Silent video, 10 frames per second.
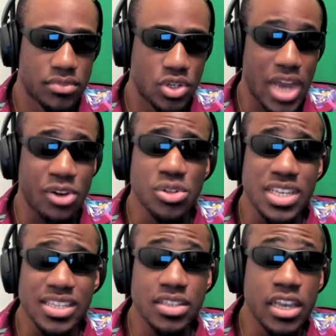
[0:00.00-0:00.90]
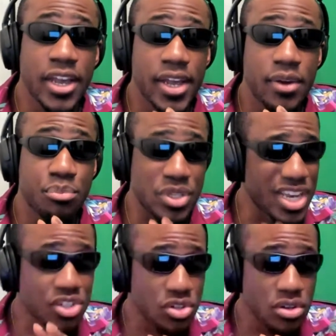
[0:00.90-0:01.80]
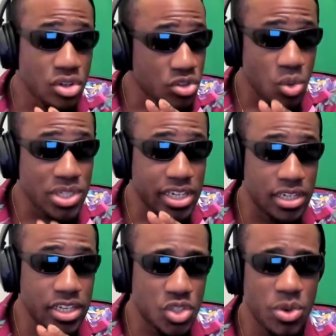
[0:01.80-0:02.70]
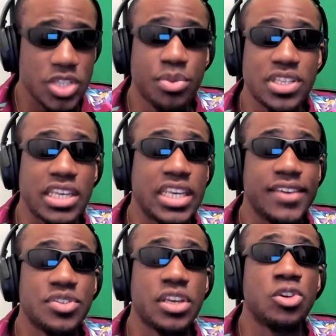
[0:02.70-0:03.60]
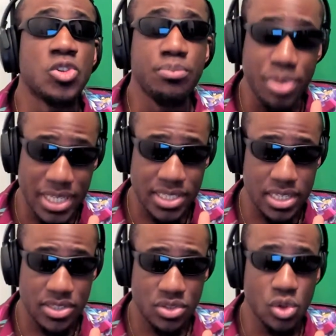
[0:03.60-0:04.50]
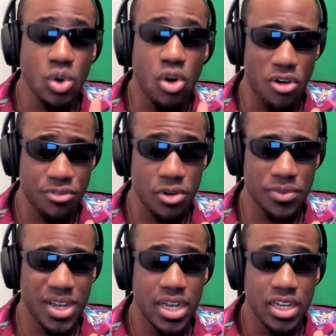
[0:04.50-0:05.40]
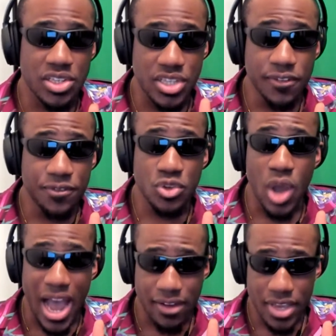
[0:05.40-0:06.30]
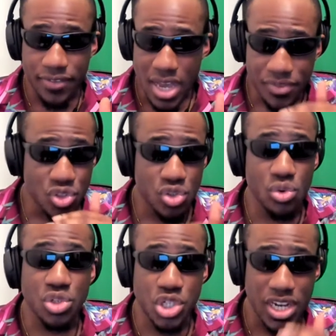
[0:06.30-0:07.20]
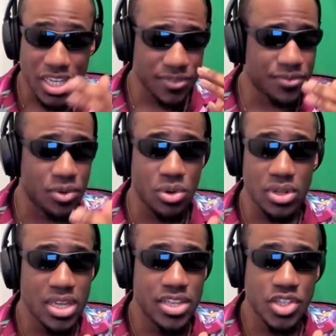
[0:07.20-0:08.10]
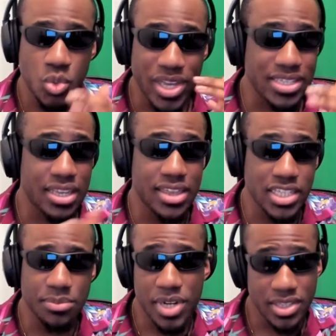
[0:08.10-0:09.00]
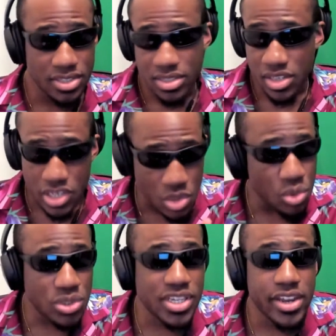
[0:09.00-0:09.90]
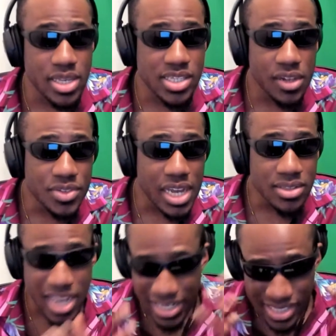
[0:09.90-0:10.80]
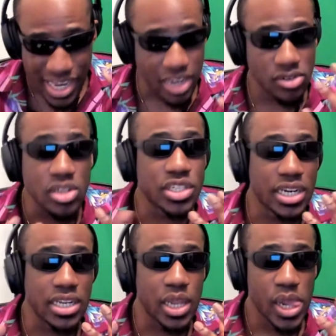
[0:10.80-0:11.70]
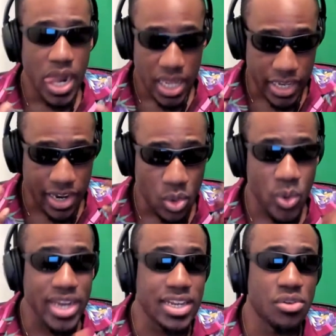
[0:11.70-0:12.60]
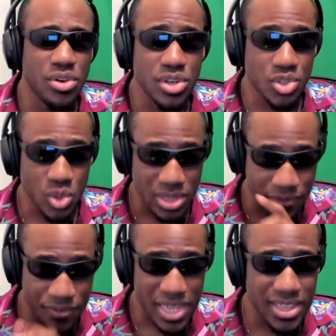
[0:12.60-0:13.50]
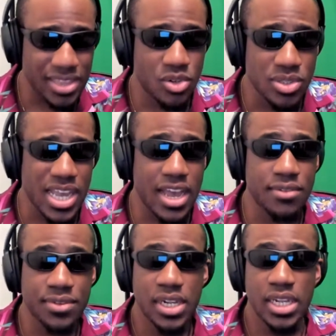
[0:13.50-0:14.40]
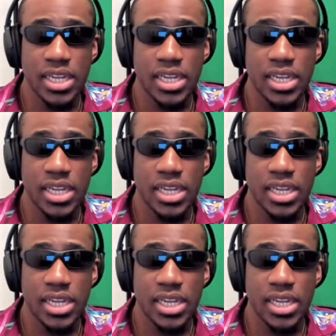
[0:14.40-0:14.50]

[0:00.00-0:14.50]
and also see, possession doesn't always lead to wins, but it gives a good basis to go off of. Because if you're having to chase for 20, 30 minutes, you will tire yourselves out, and psychologically, it can wear down on you. So the fact that they don't have